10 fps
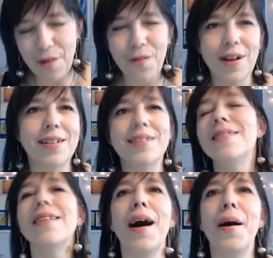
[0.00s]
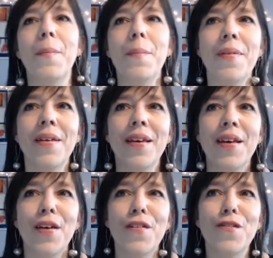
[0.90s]
was um,
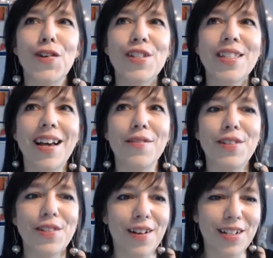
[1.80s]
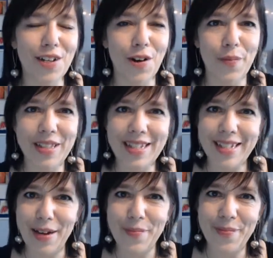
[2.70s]
first, I was starting to open these
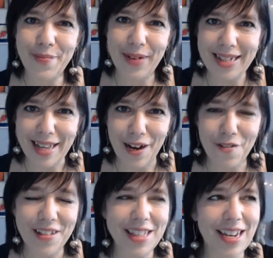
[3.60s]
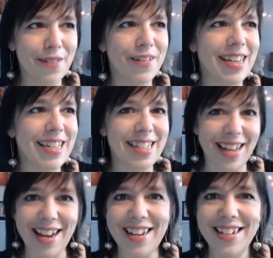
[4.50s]
up myself, and then I, when I
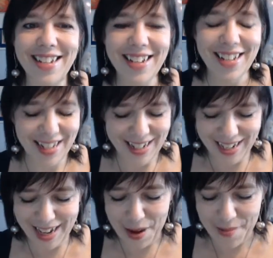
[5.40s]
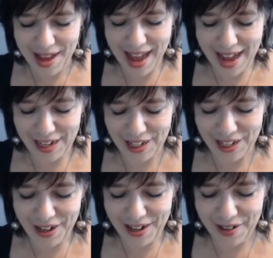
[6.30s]
decided to come and
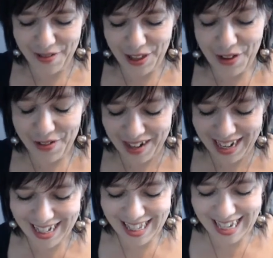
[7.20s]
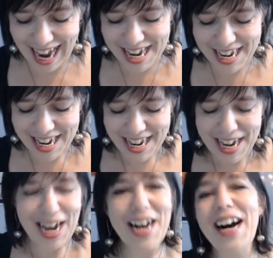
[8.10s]
share it with you instead,
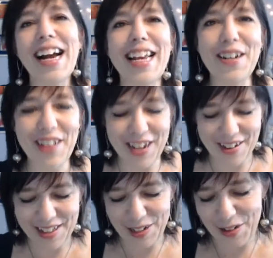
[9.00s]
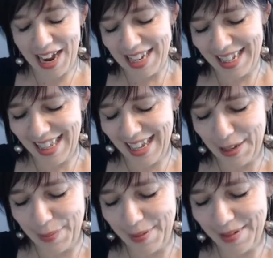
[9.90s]
uh, I kept hearing the tragically
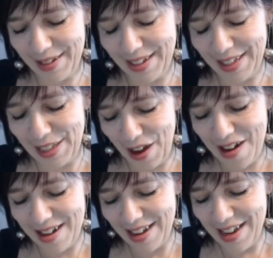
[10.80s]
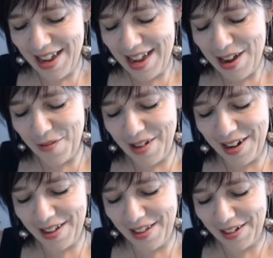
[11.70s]
hip song
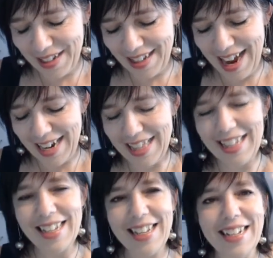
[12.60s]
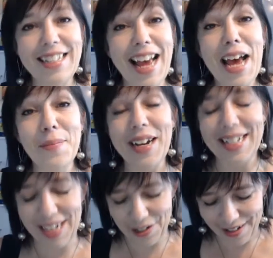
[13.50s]
where there's a line in the it's ahead by a
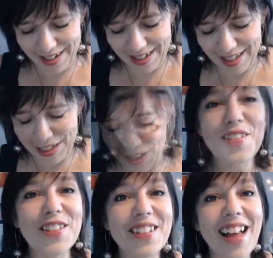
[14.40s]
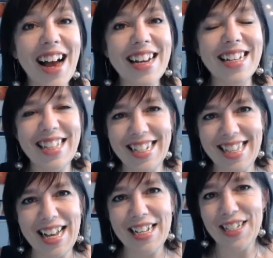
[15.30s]
century is the song. And there's a line in it that
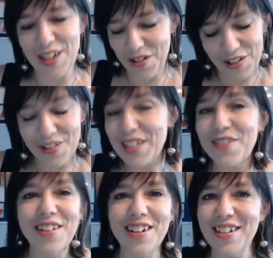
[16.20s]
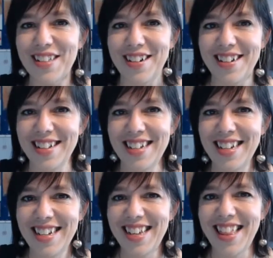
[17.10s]
says, No dress rehearsal,
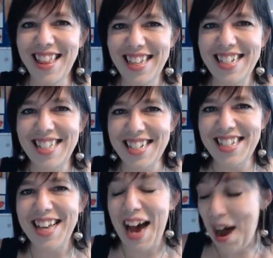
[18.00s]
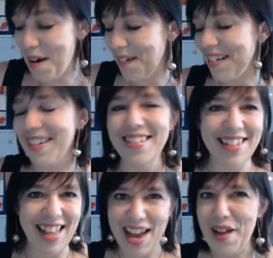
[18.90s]
this is our
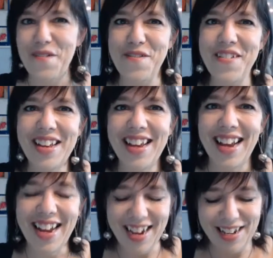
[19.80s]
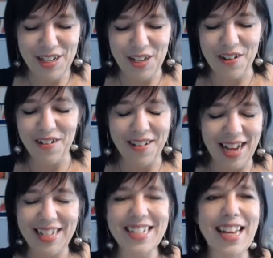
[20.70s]
life. And so
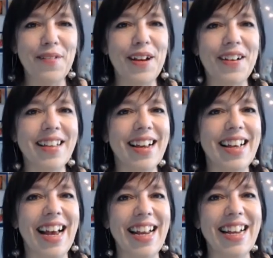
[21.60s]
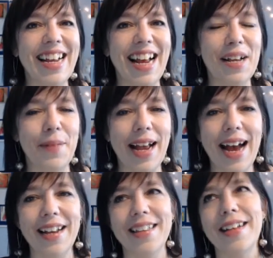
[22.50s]
I just kept hearing that again and again in my
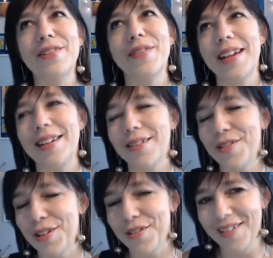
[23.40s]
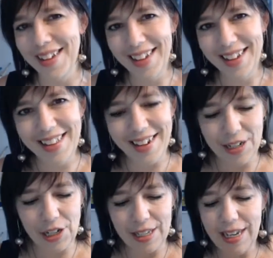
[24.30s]
head, and that's when I knew too that I
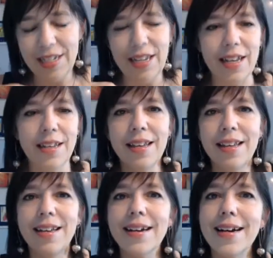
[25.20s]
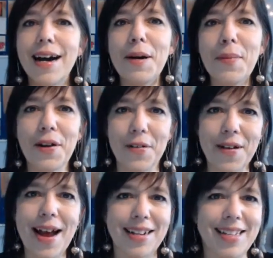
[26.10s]
just need to come
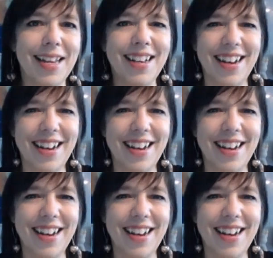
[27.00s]
correct